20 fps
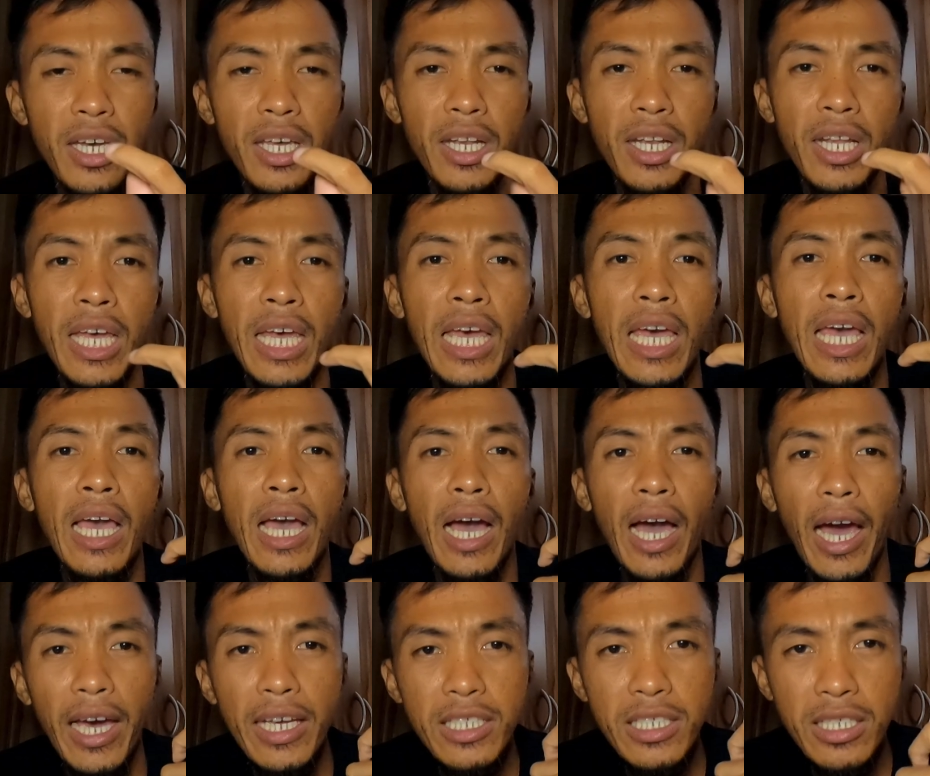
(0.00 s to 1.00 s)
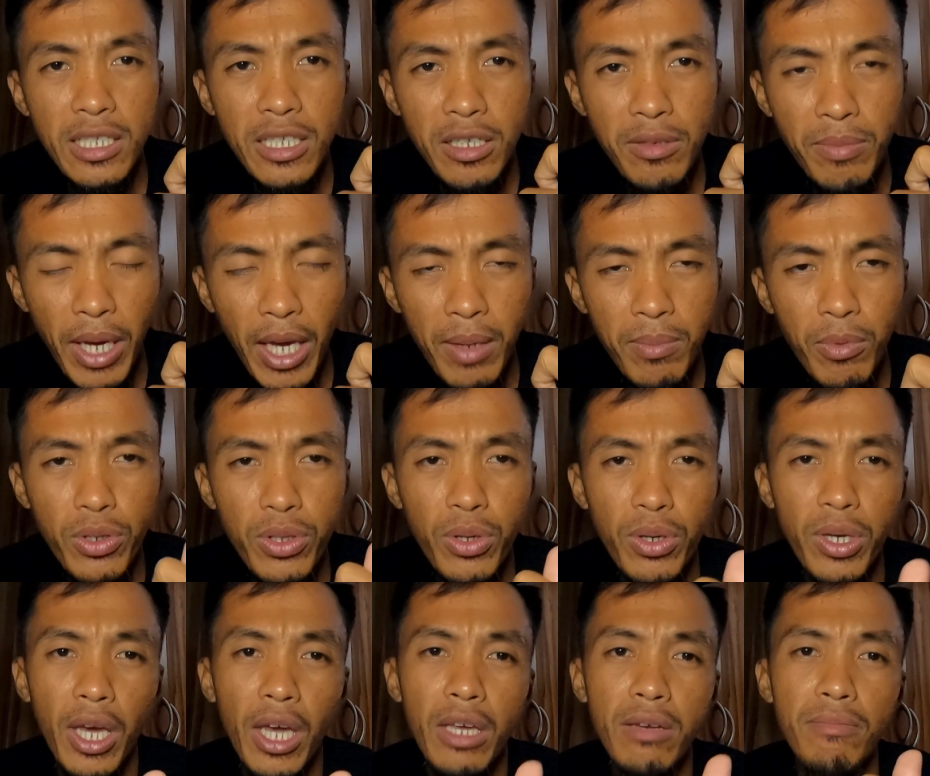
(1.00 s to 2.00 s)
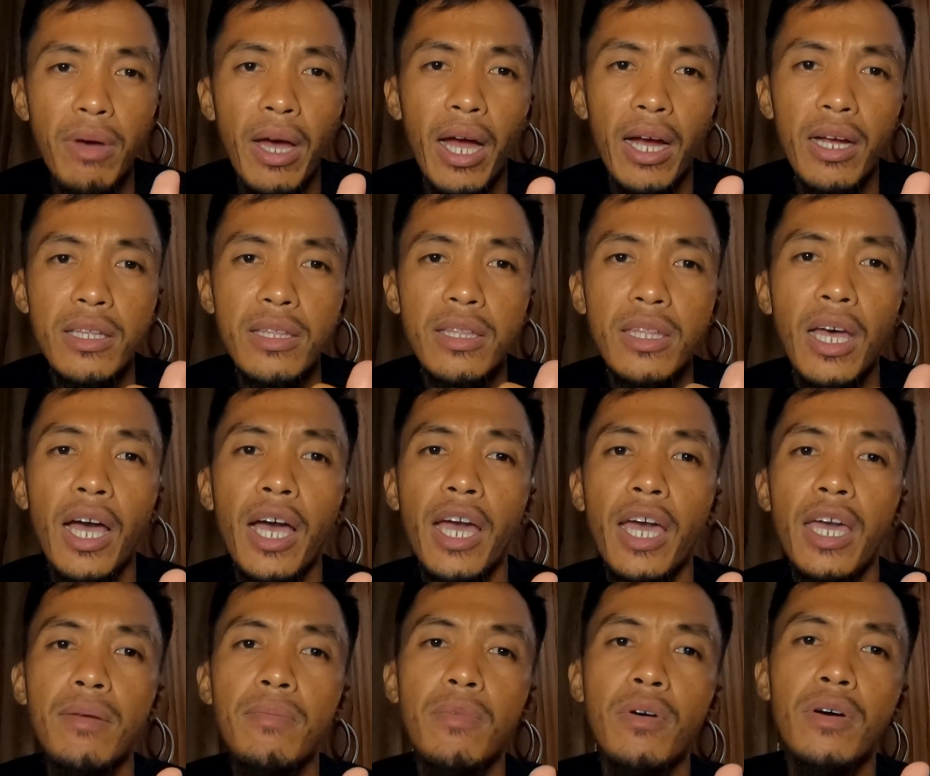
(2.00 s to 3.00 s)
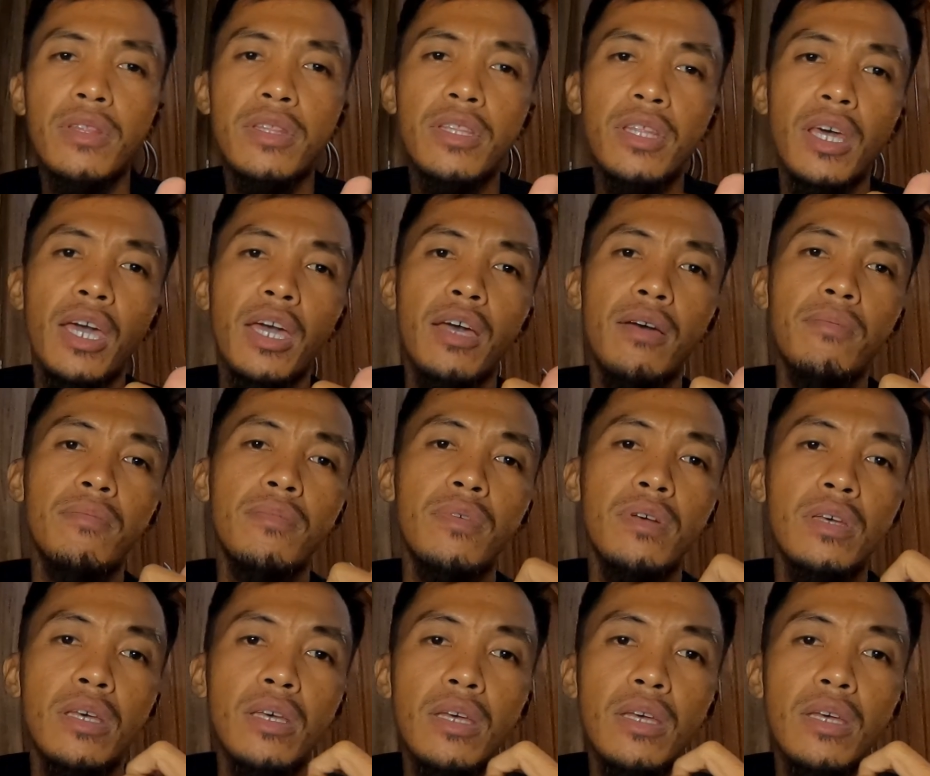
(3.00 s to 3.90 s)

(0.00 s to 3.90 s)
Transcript: then I'd still be able to gain back time on them.